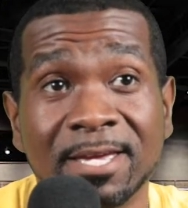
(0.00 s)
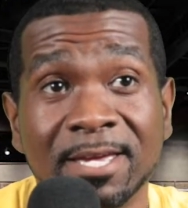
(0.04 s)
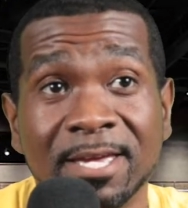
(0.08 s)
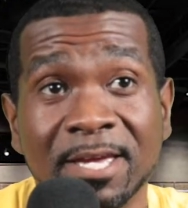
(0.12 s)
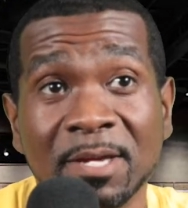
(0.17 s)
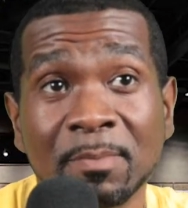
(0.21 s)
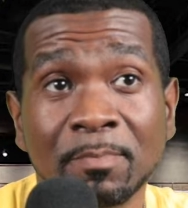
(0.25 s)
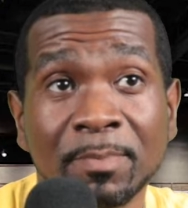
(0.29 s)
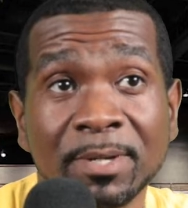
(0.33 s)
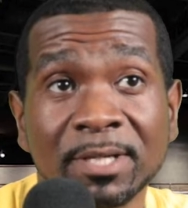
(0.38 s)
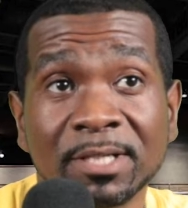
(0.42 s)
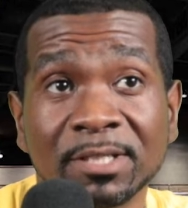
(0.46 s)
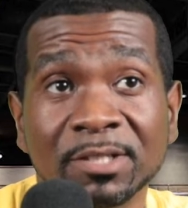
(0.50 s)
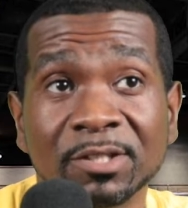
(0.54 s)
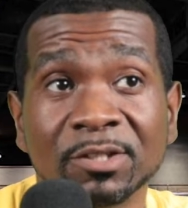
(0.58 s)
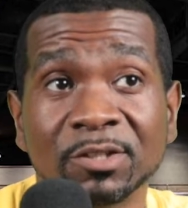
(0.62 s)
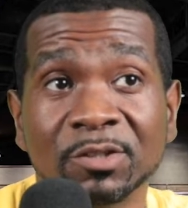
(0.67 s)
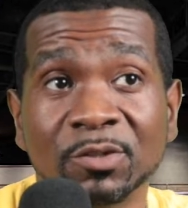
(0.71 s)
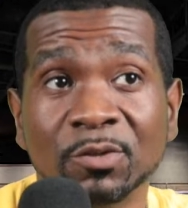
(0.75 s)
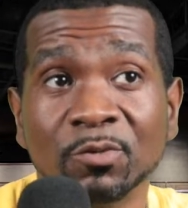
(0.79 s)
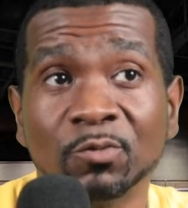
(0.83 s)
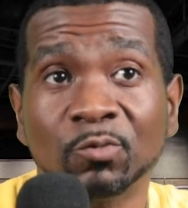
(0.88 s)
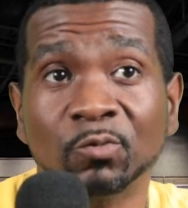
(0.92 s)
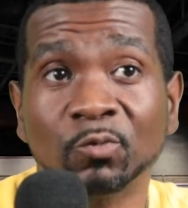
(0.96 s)
it makes us
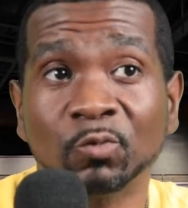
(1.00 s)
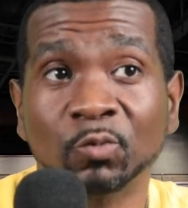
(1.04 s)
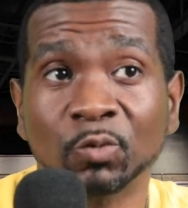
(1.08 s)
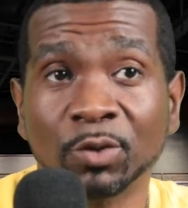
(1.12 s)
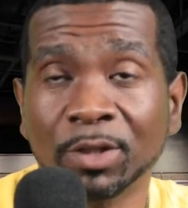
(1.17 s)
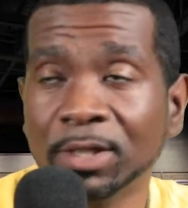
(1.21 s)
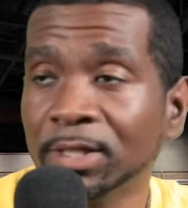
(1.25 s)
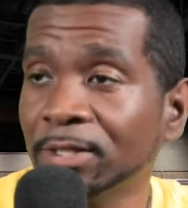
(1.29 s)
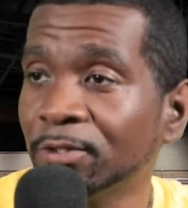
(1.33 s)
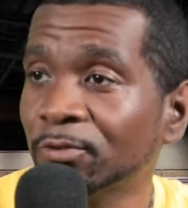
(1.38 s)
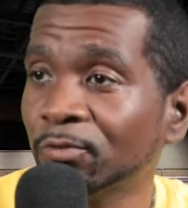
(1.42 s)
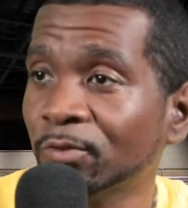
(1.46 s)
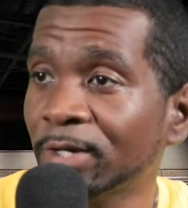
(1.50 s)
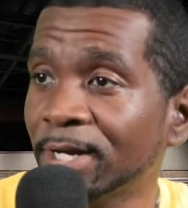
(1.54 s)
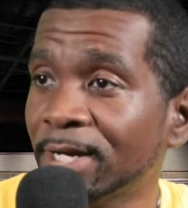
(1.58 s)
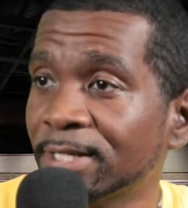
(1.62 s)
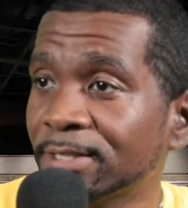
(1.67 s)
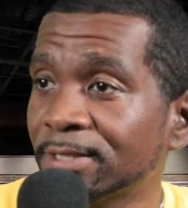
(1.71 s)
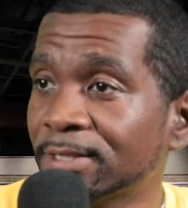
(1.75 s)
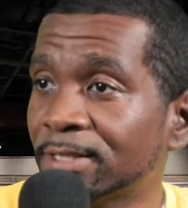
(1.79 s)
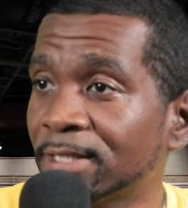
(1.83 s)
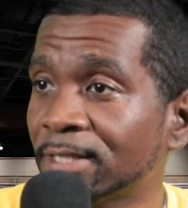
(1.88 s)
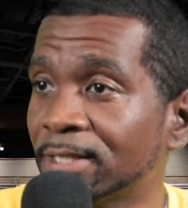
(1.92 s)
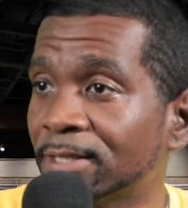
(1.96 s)
do really
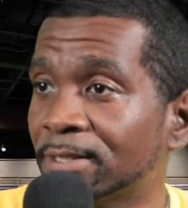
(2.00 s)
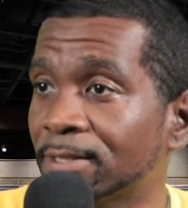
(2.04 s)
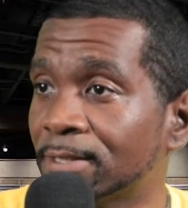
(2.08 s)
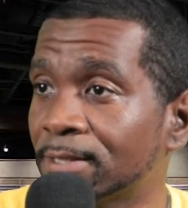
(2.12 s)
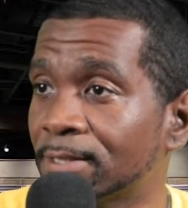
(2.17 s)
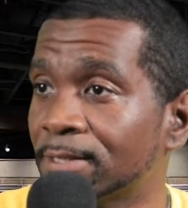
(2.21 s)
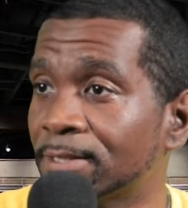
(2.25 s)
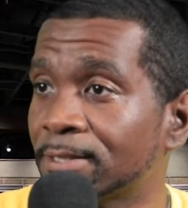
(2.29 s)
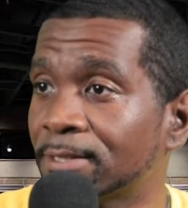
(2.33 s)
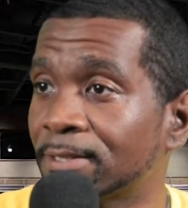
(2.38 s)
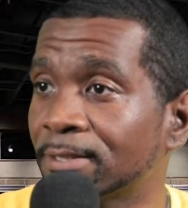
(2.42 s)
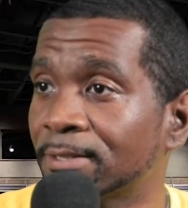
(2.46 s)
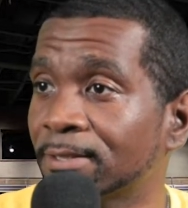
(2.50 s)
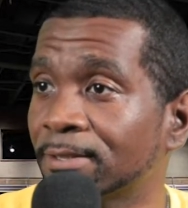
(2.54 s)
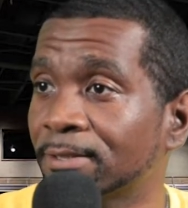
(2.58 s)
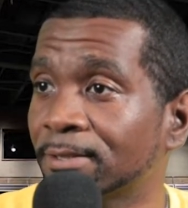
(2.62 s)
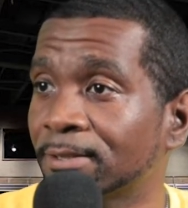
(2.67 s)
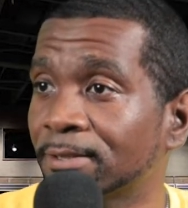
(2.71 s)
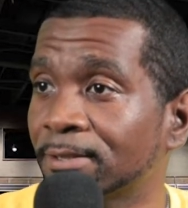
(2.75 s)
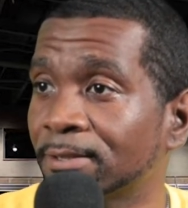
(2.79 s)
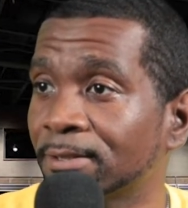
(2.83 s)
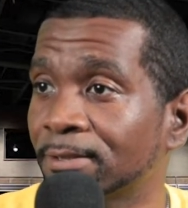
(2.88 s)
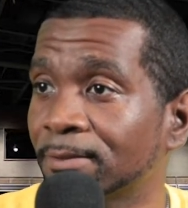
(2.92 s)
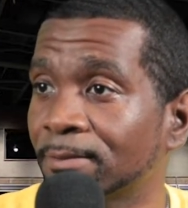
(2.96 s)
rash things.
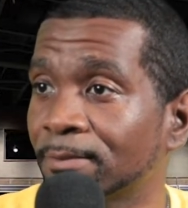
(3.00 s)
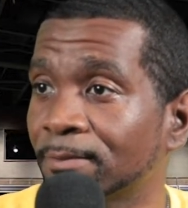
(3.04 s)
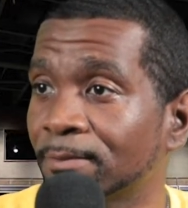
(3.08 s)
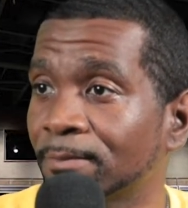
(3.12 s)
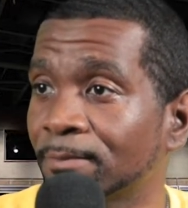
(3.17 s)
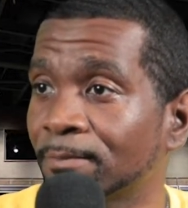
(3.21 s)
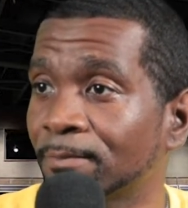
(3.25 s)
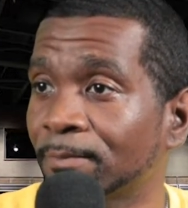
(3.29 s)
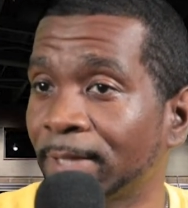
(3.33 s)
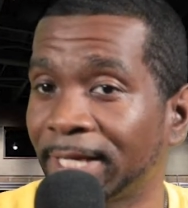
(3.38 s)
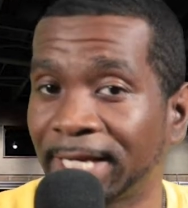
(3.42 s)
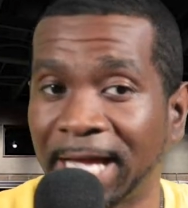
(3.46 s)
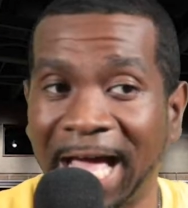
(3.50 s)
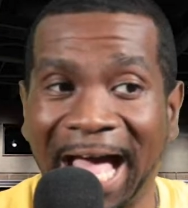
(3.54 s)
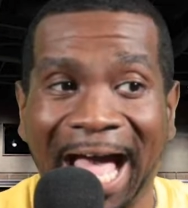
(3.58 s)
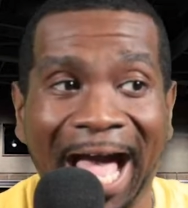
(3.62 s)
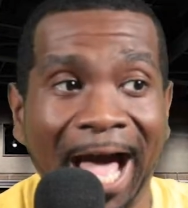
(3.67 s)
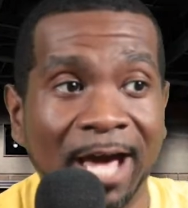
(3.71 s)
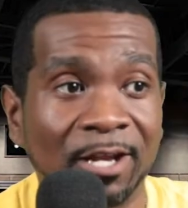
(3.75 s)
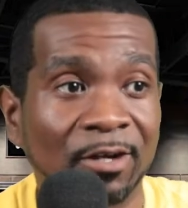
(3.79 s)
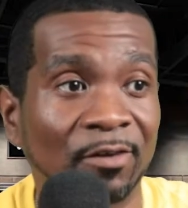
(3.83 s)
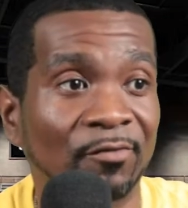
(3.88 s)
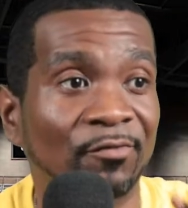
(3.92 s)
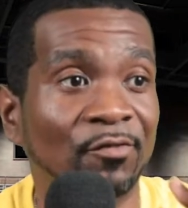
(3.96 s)
Like
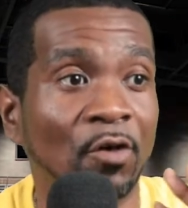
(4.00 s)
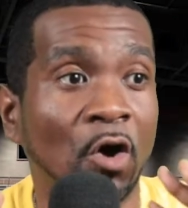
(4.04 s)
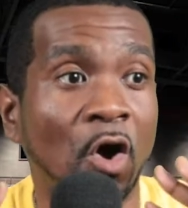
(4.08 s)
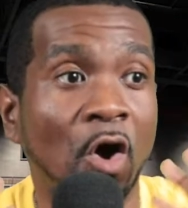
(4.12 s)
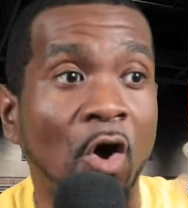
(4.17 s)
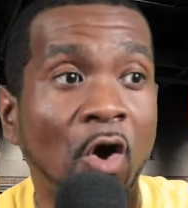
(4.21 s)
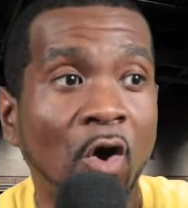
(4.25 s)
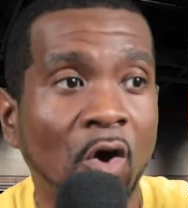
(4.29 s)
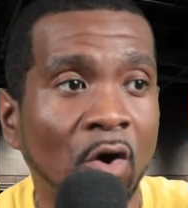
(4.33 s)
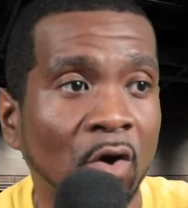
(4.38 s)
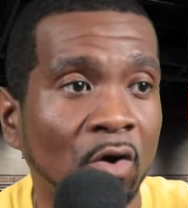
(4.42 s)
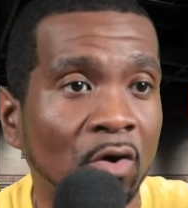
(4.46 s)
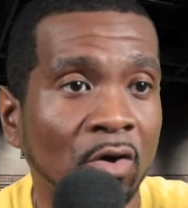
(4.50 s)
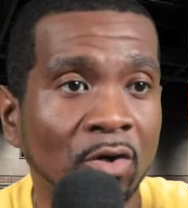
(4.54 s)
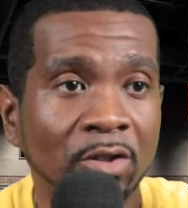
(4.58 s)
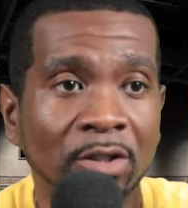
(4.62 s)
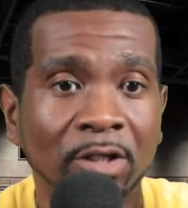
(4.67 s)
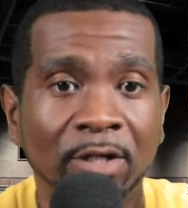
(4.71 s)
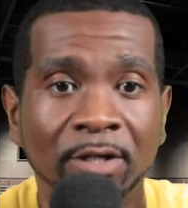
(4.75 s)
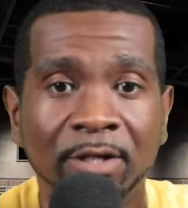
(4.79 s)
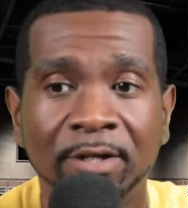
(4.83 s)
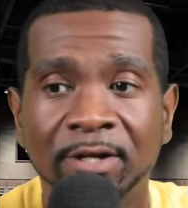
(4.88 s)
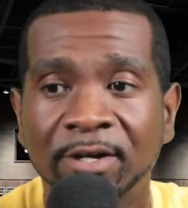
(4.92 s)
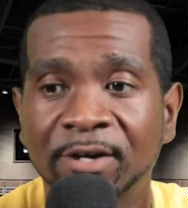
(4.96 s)
out of
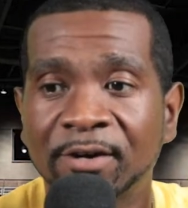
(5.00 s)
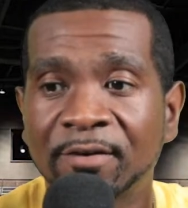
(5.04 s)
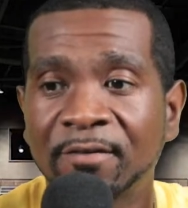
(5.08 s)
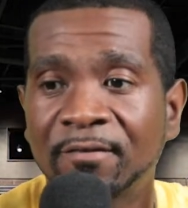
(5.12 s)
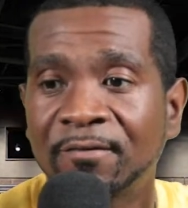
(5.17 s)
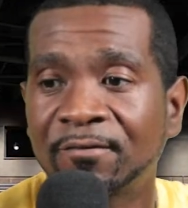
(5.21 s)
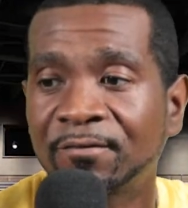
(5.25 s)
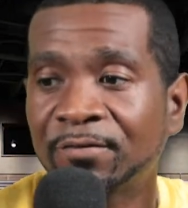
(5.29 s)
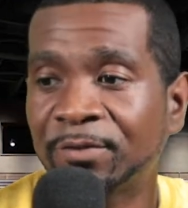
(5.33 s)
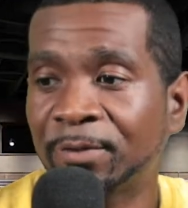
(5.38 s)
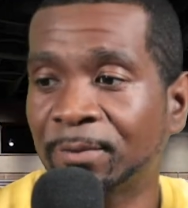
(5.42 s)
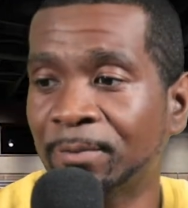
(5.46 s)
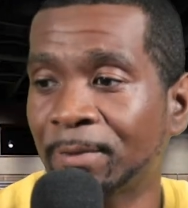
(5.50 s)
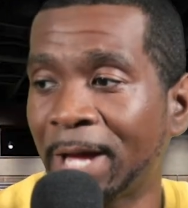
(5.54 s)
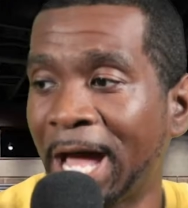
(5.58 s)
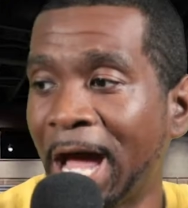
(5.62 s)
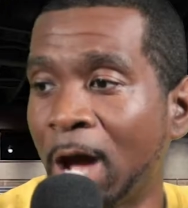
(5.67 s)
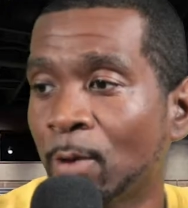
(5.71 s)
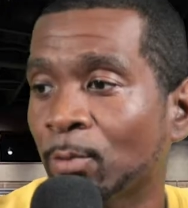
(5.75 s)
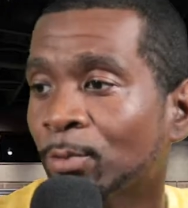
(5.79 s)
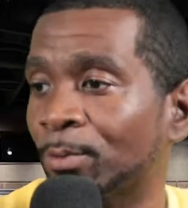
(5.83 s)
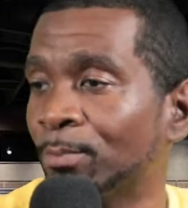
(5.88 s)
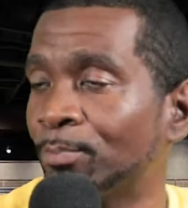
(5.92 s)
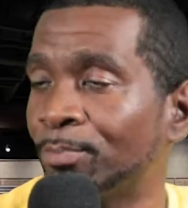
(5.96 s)
all of the
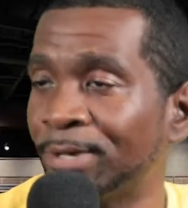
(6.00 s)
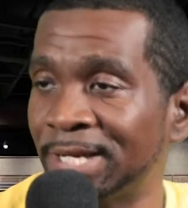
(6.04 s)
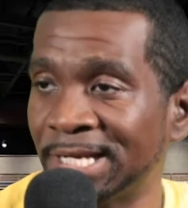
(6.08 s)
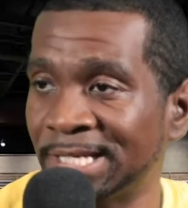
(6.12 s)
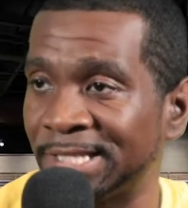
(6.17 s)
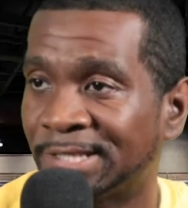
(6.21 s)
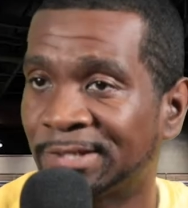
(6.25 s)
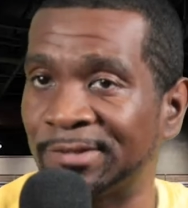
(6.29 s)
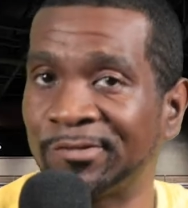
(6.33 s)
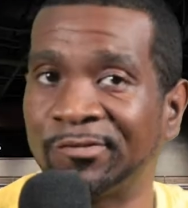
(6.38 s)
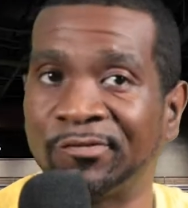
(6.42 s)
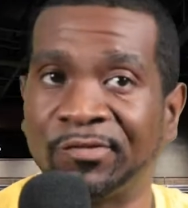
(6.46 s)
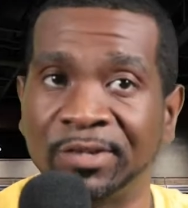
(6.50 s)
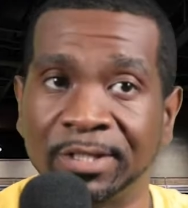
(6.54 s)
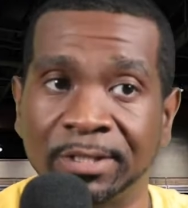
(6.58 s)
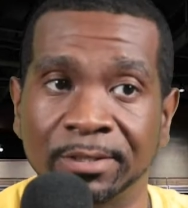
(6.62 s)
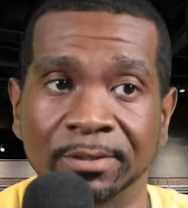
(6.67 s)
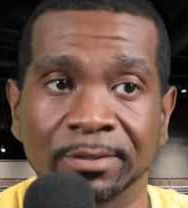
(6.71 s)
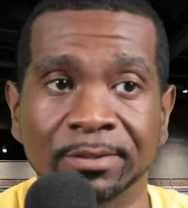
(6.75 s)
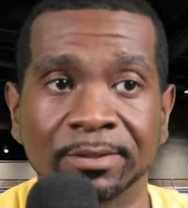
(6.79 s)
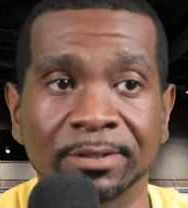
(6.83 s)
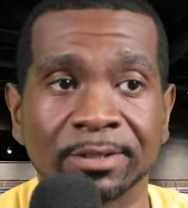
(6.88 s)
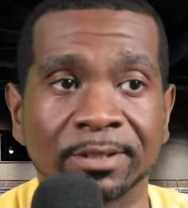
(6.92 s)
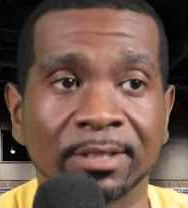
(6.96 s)
our basic
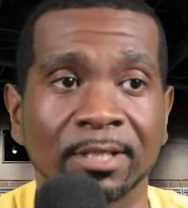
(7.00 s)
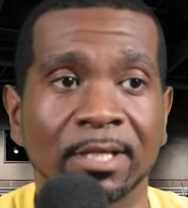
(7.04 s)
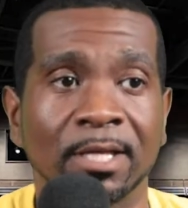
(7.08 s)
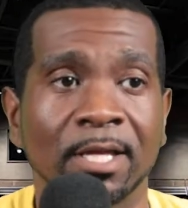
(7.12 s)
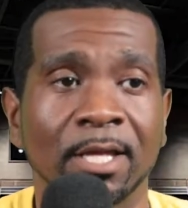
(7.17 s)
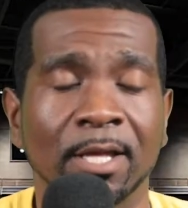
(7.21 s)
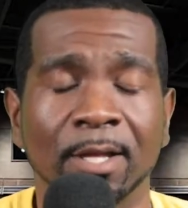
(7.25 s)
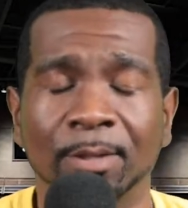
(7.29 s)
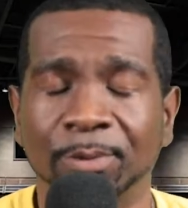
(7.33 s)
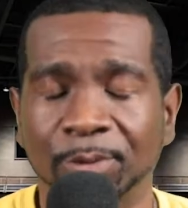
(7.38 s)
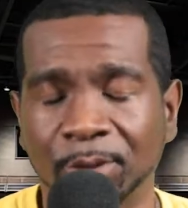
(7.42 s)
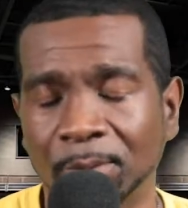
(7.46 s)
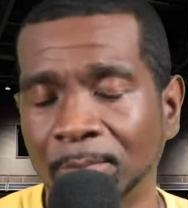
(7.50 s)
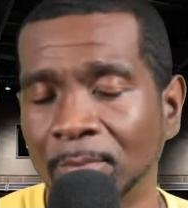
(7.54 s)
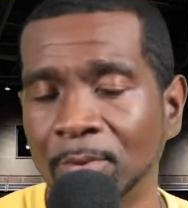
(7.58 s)
fears, the